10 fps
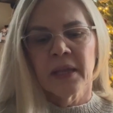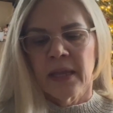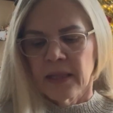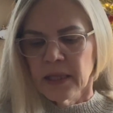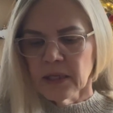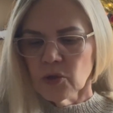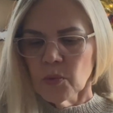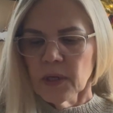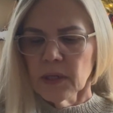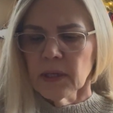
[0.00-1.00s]
This
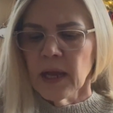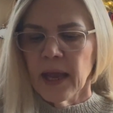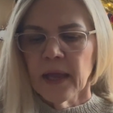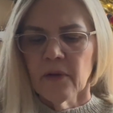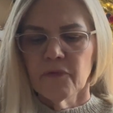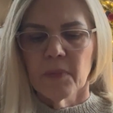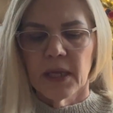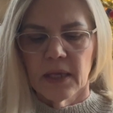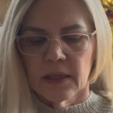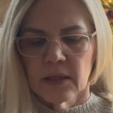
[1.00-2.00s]
one I have
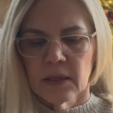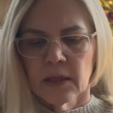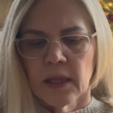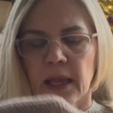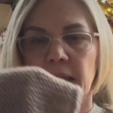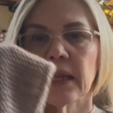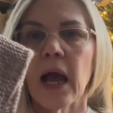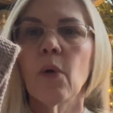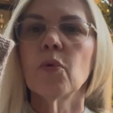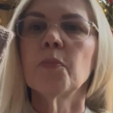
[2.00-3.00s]
made, and
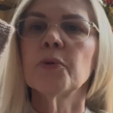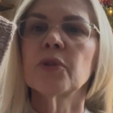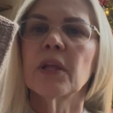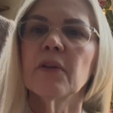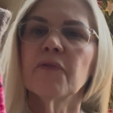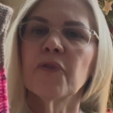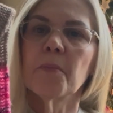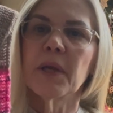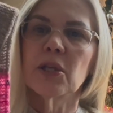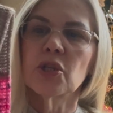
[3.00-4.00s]
I will put the
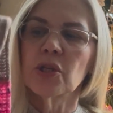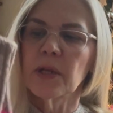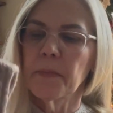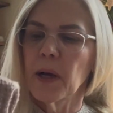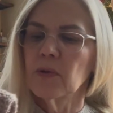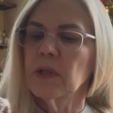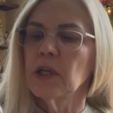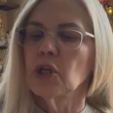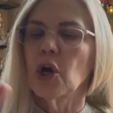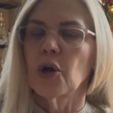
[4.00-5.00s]
information about the
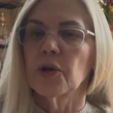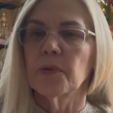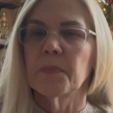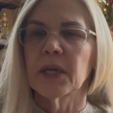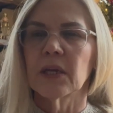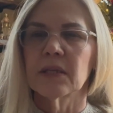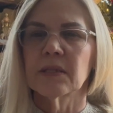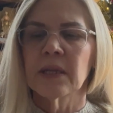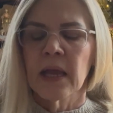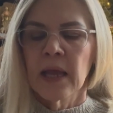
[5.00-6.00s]
yarn
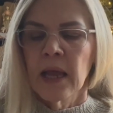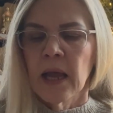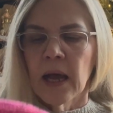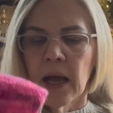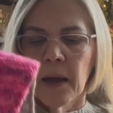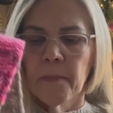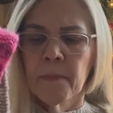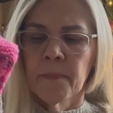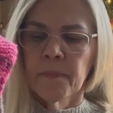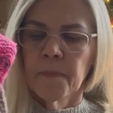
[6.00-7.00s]
because
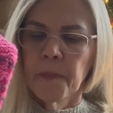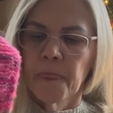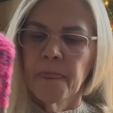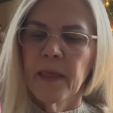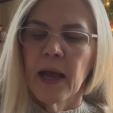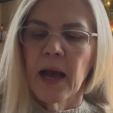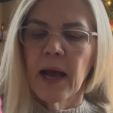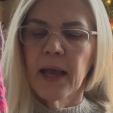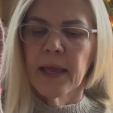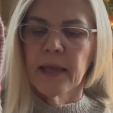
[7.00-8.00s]

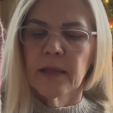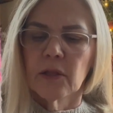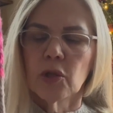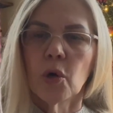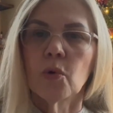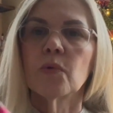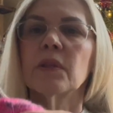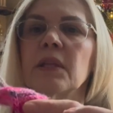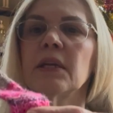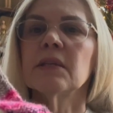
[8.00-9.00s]
I
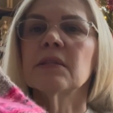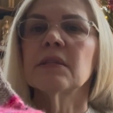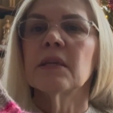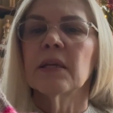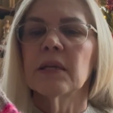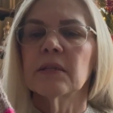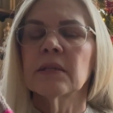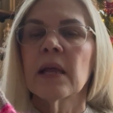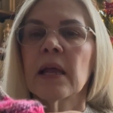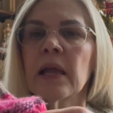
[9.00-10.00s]
know this
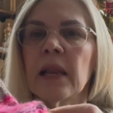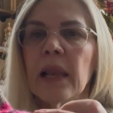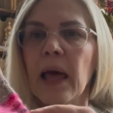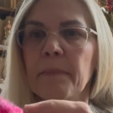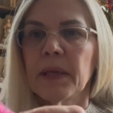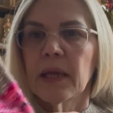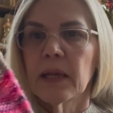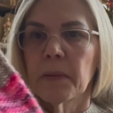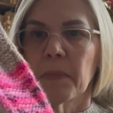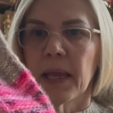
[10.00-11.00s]
is La
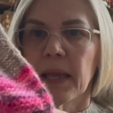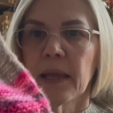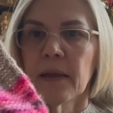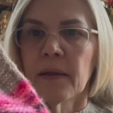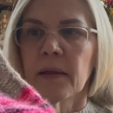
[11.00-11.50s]
Bien-Aimée,